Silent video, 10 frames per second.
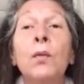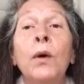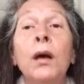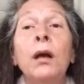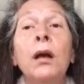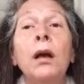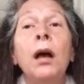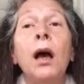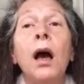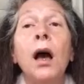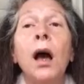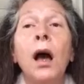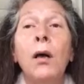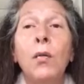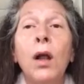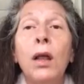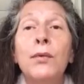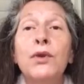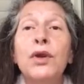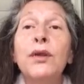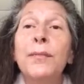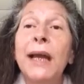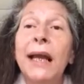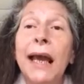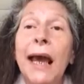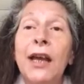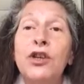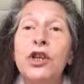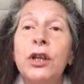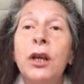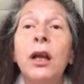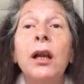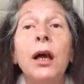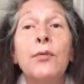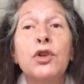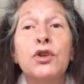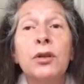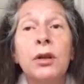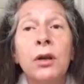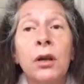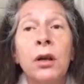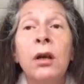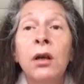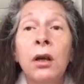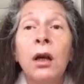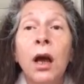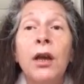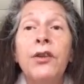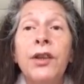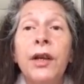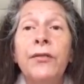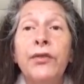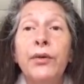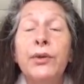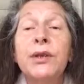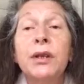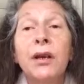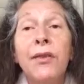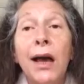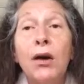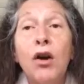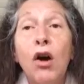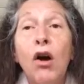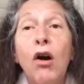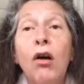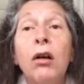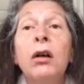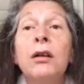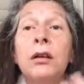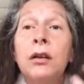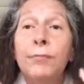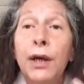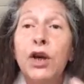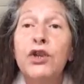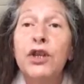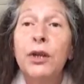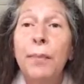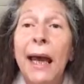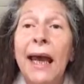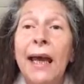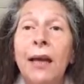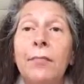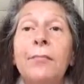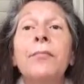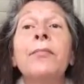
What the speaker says: Well, while I was on the medication and I was under the influence of alcohol, because of the pain,